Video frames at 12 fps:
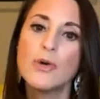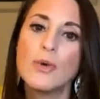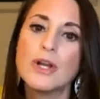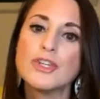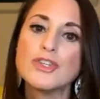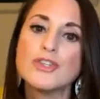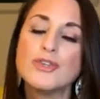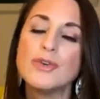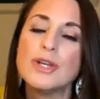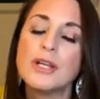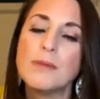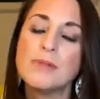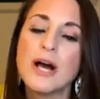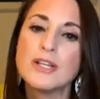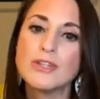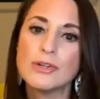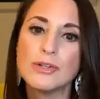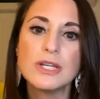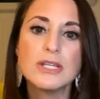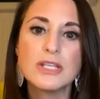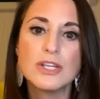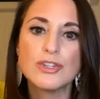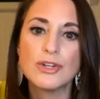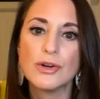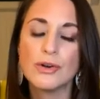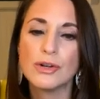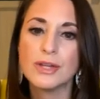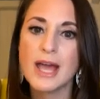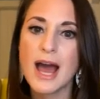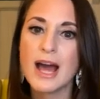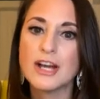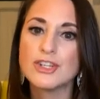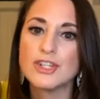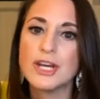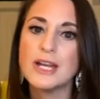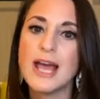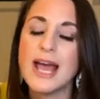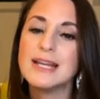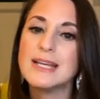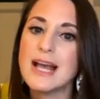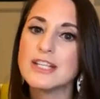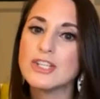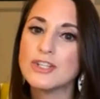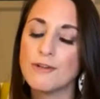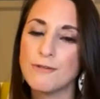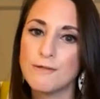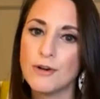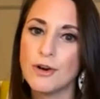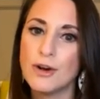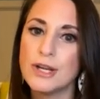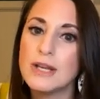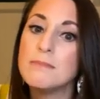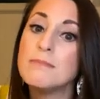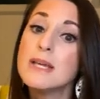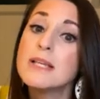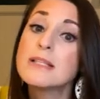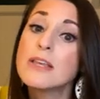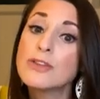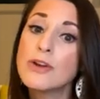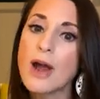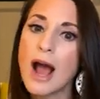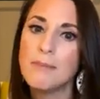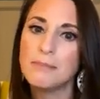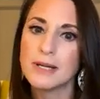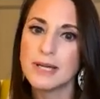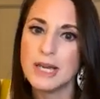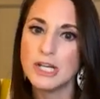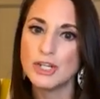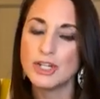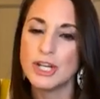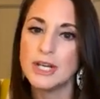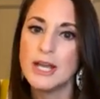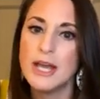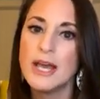When a student applies early decision or early action and gets deferred, it means that their application